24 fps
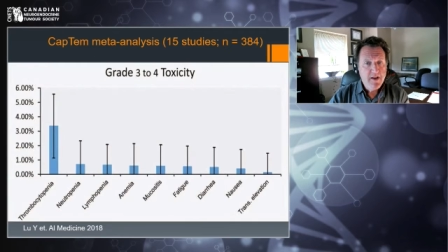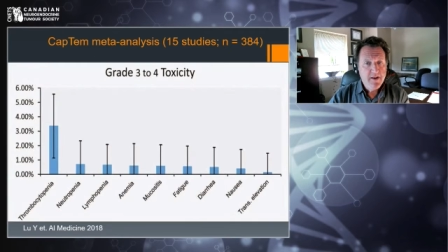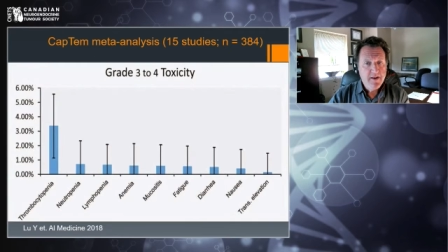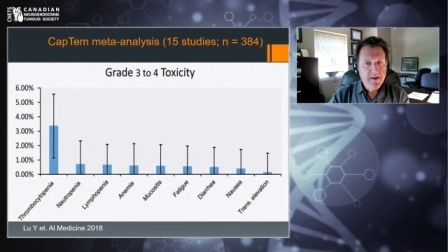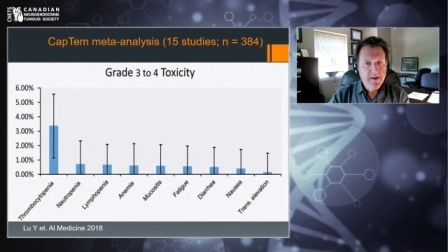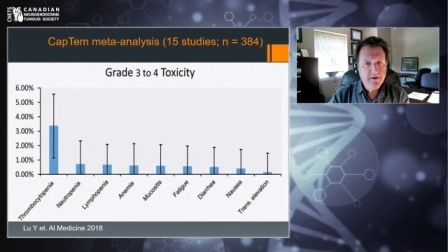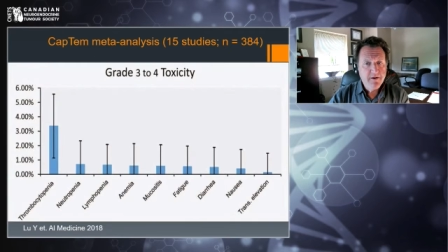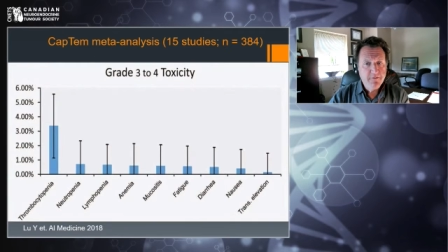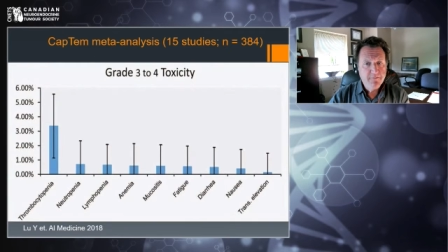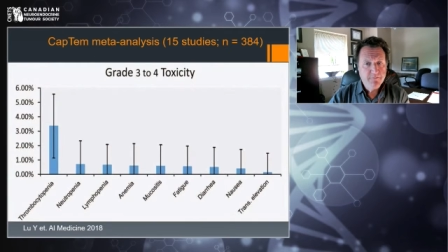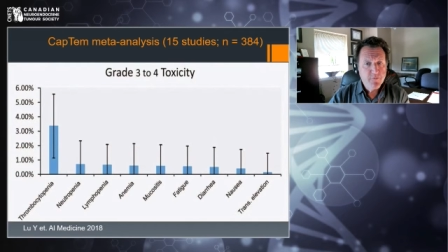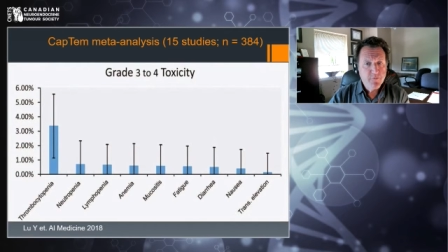
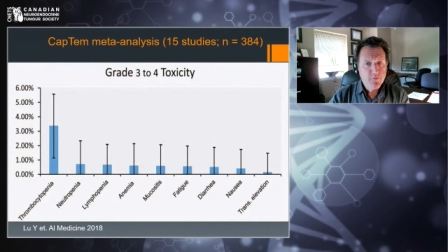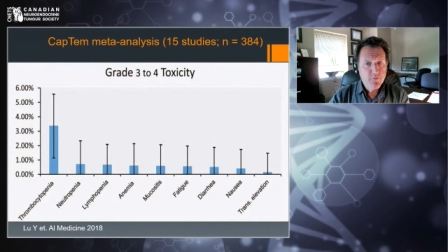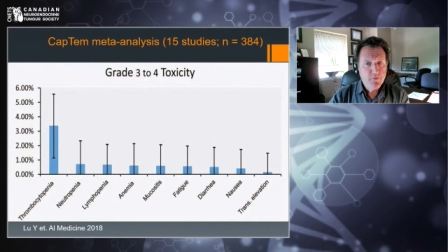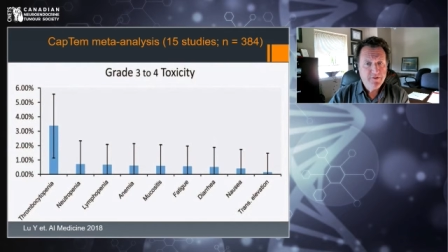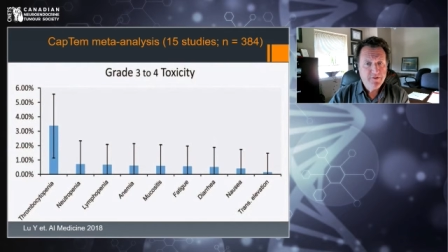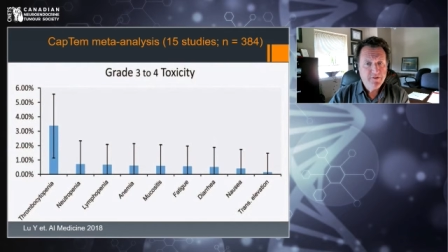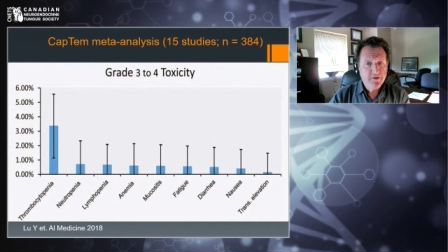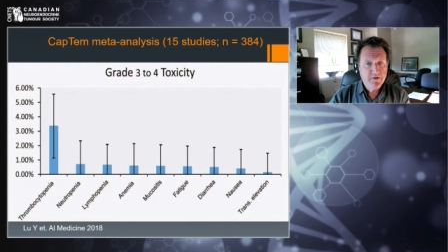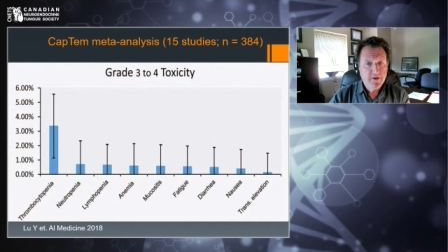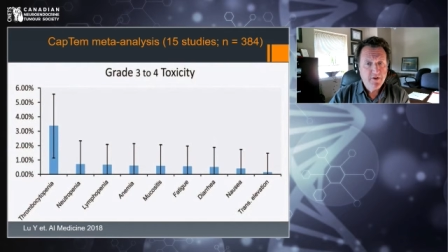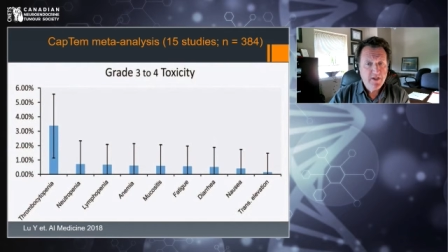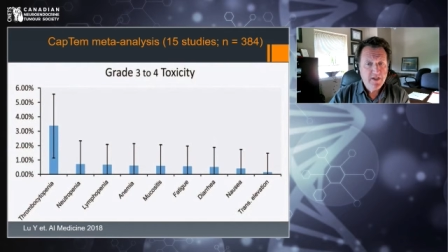Now,
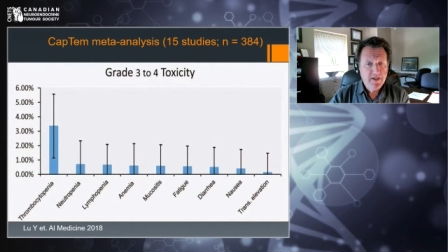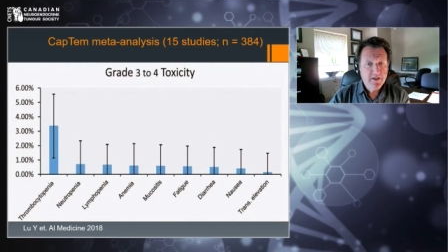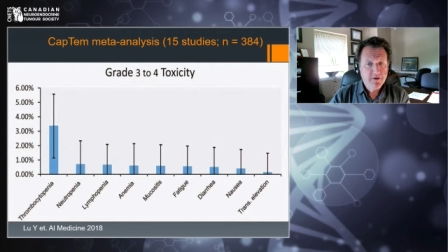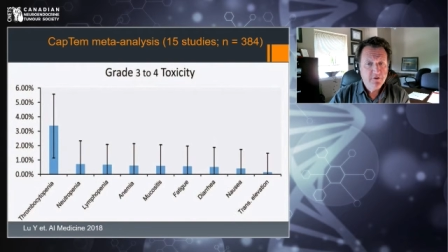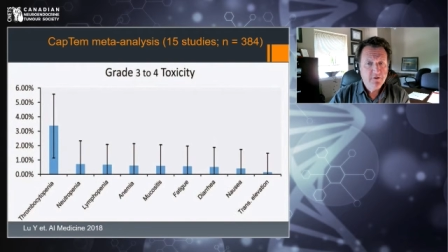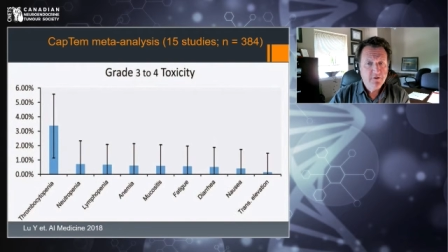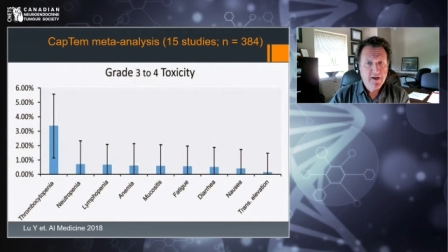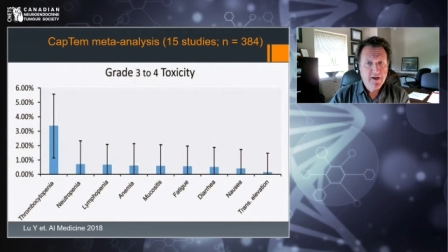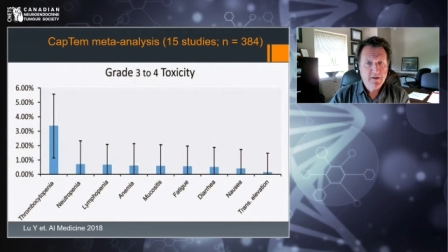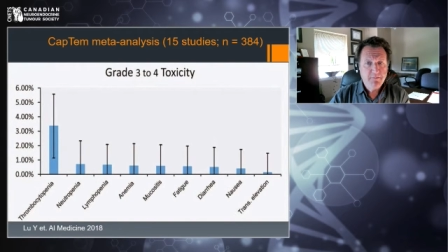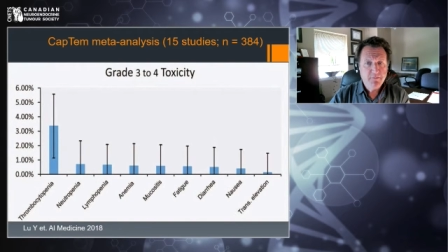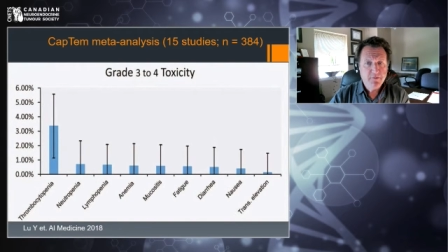what's uh,
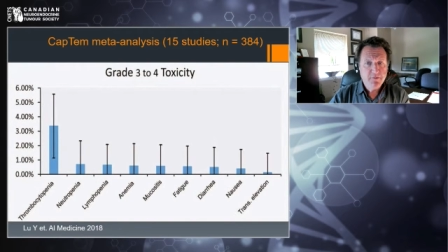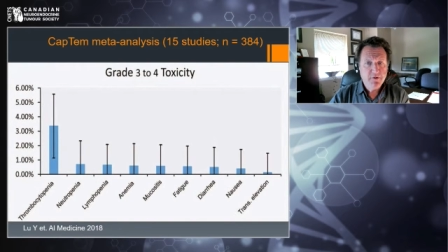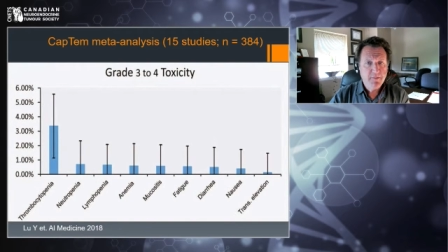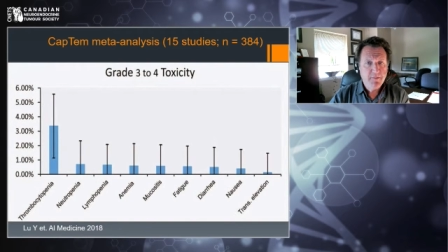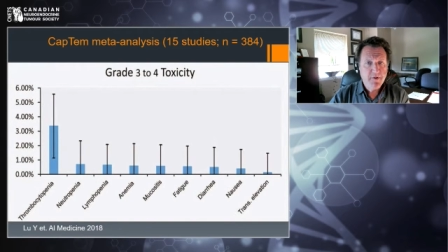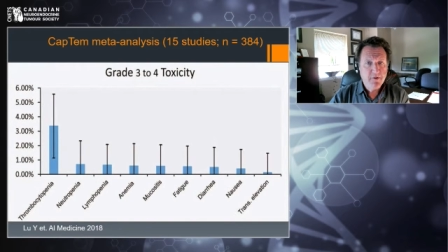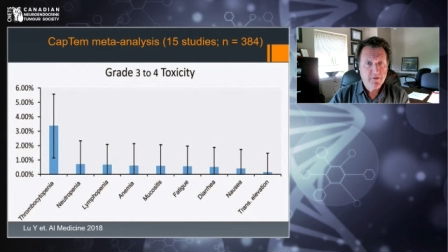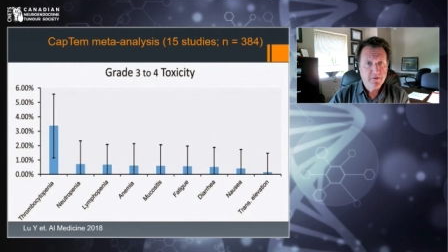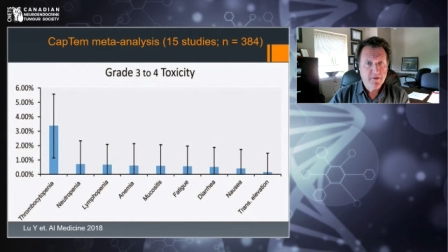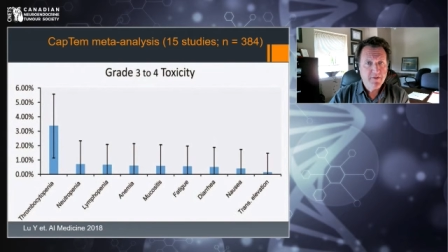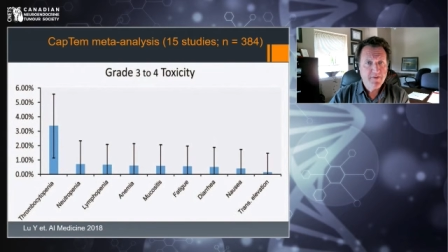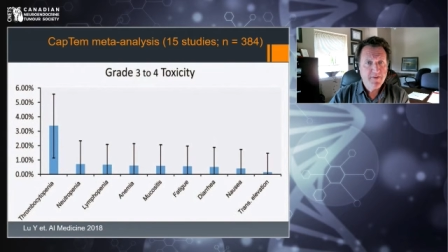incredible
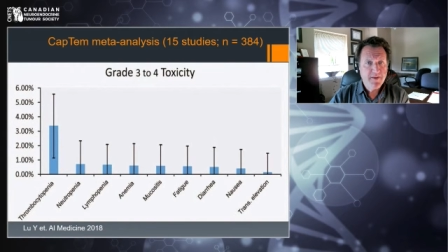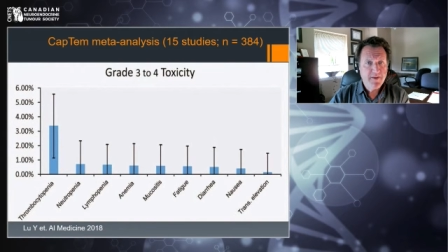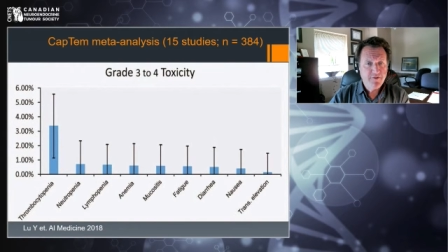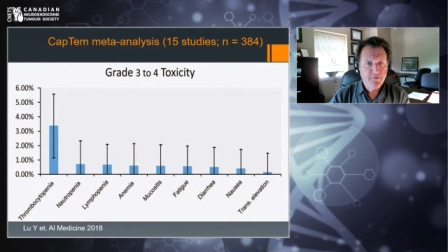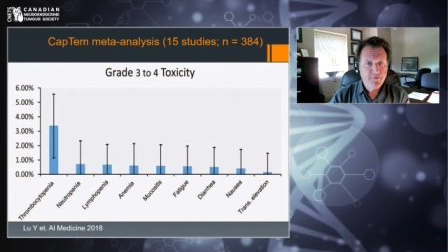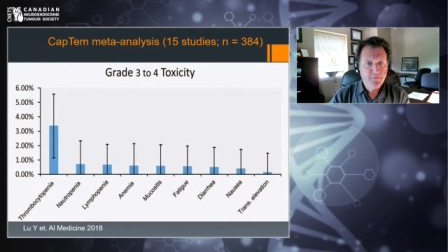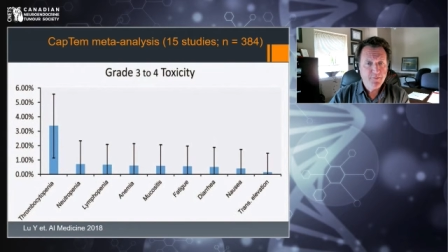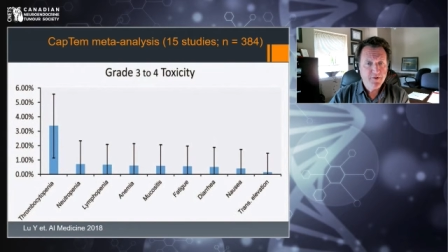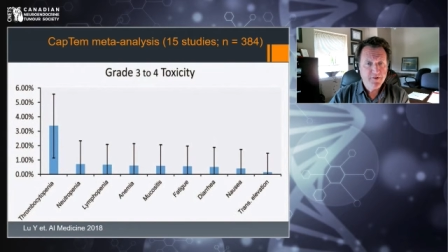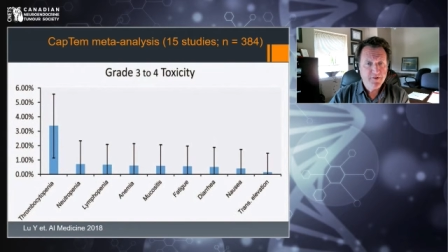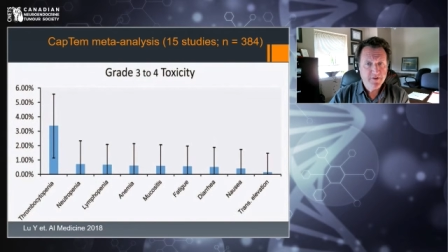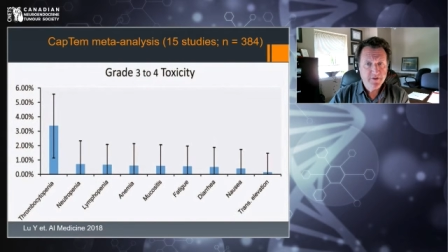about this
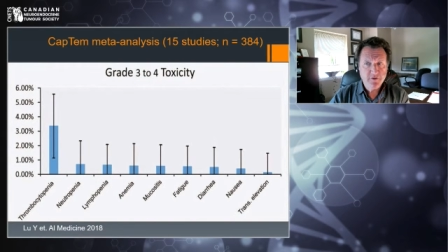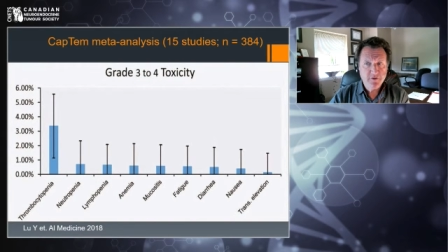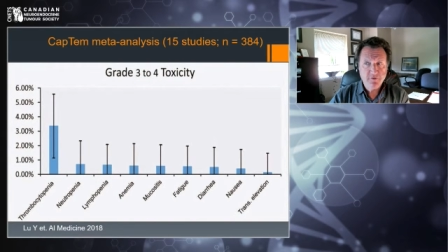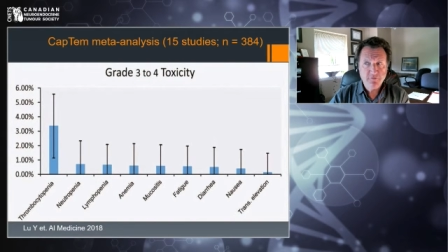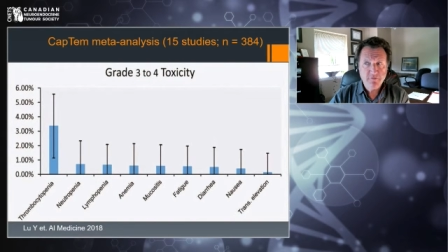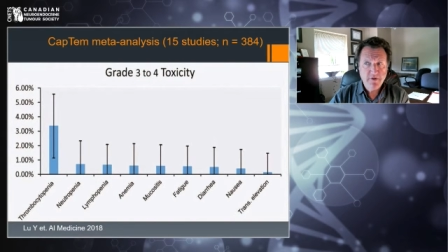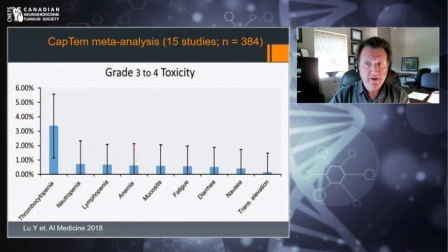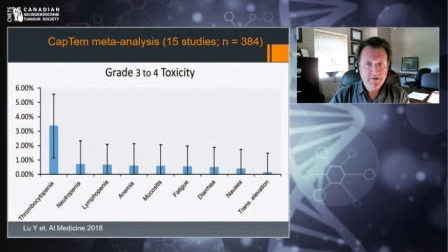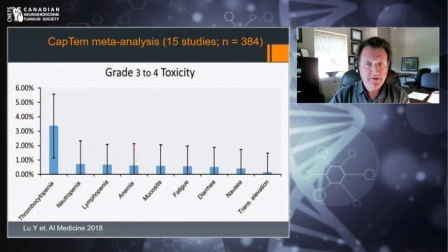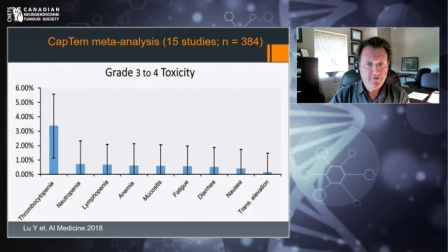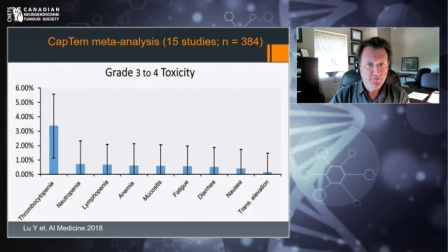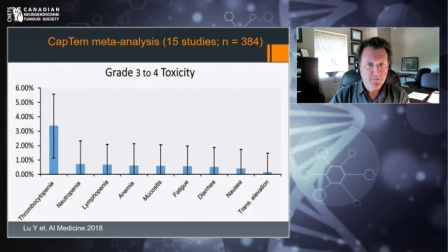particular
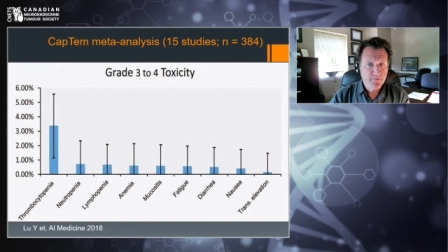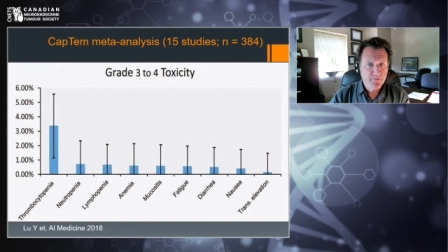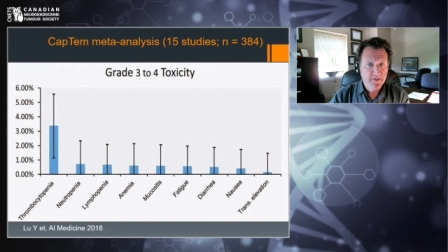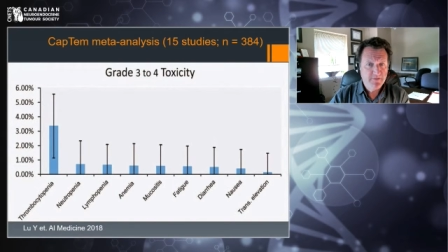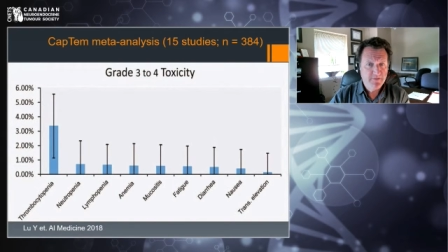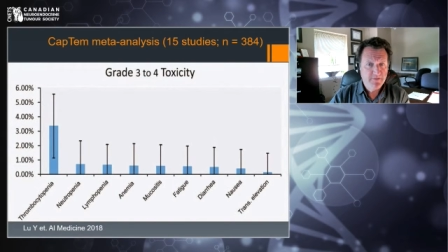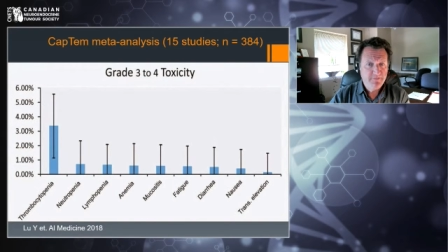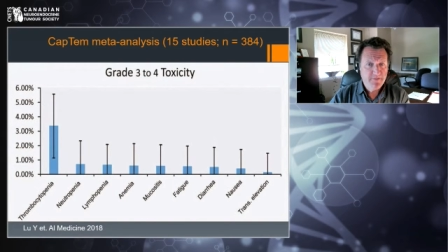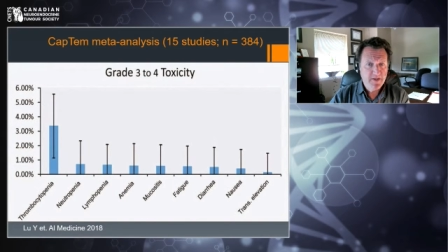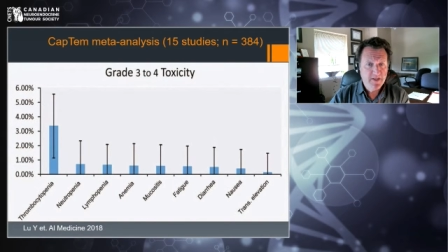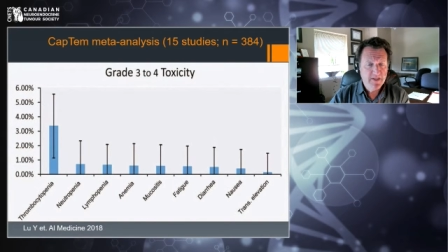regimen,